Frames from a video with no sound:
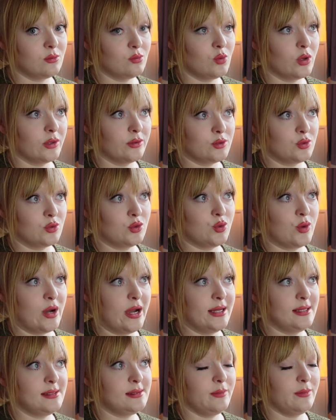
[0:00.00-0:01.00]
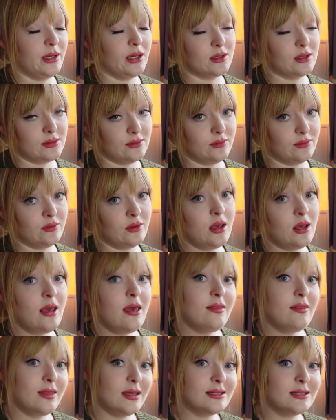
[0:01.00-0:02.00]
once or twice because of
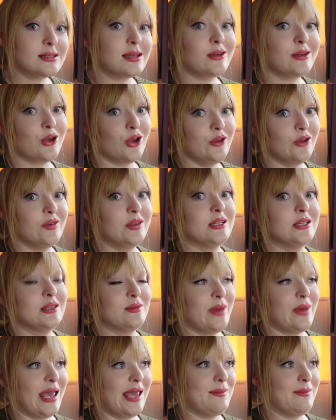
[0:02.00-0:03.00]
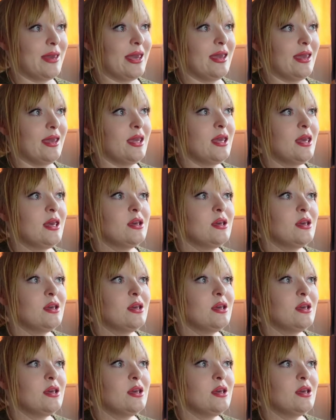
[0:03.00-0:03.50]
things like COVID and the baby.